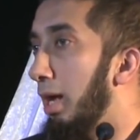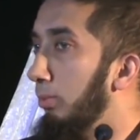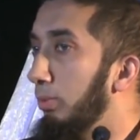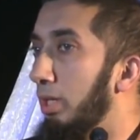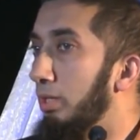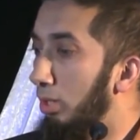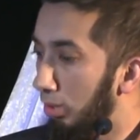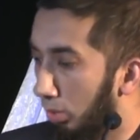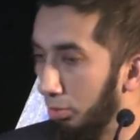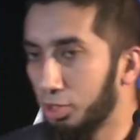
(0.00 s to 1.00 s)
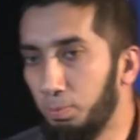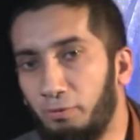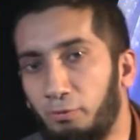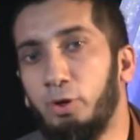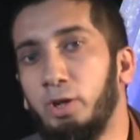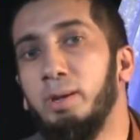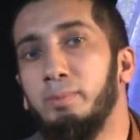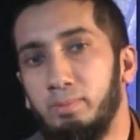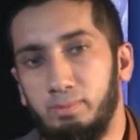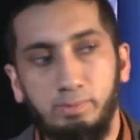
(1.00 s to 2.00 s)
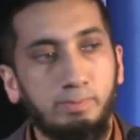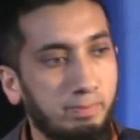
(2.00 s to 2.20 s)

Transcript: and we are the lowest before Him,